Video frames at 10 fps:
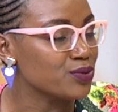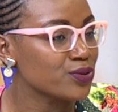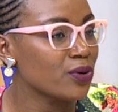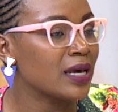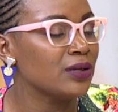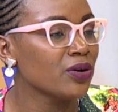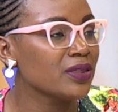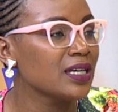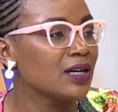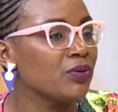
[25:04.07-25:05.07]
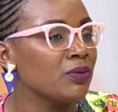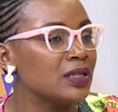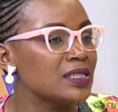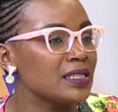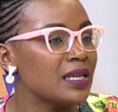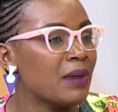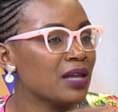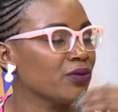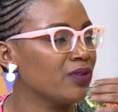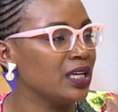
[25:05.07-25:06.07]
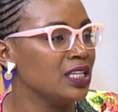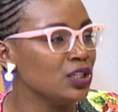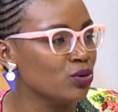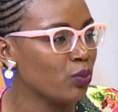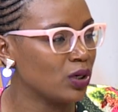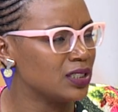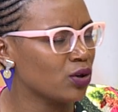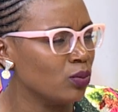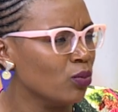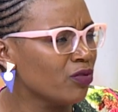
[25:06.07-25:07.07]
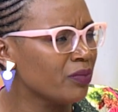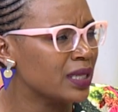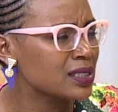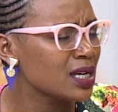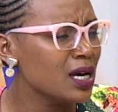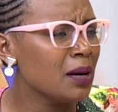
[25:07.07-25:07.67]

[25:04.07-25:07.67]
So I don't think we will see the birth of any new political movements